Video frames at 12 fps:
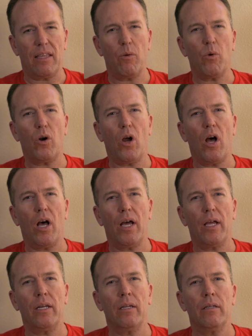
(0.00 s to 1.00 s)
they were
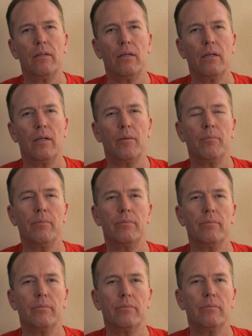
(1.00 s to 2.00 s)
on um,
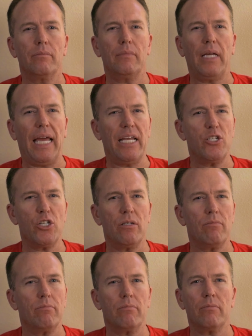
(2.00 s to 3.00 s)

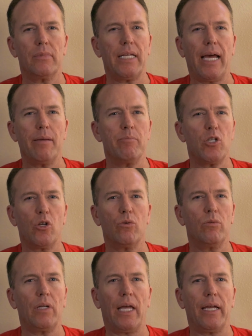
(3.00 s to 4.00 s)
Asian time
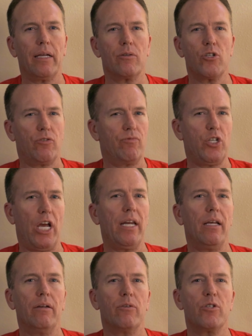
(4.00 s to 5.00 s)
zone, like Ch
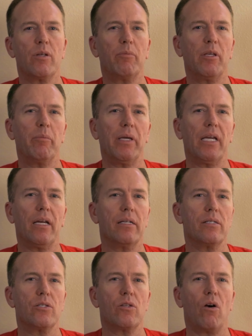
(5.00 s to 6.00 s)
China or something,
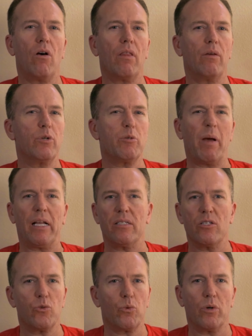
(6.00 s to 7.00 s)
because all the
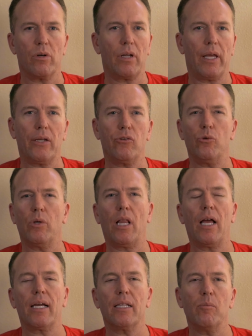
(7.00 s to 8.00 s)
responses were like two
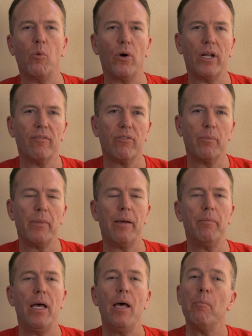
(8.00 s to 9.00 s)
o'clock in the morning from
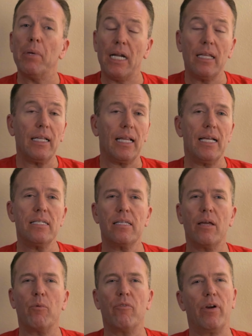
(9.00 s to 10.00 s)
them. But nonetheless,
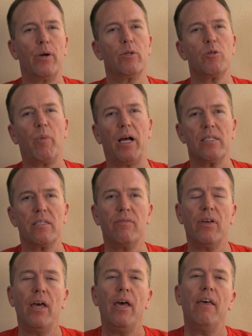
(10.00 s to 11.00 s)
they were very
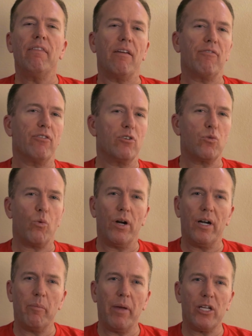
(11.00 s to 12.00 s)
responsive. They first
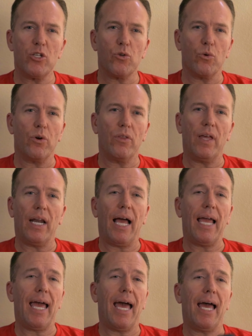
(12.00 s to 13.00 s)
wanted to make sure that
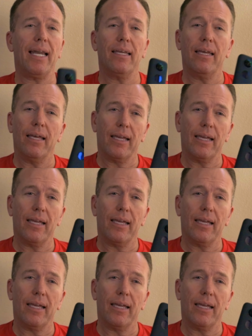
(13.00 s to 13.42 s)
I had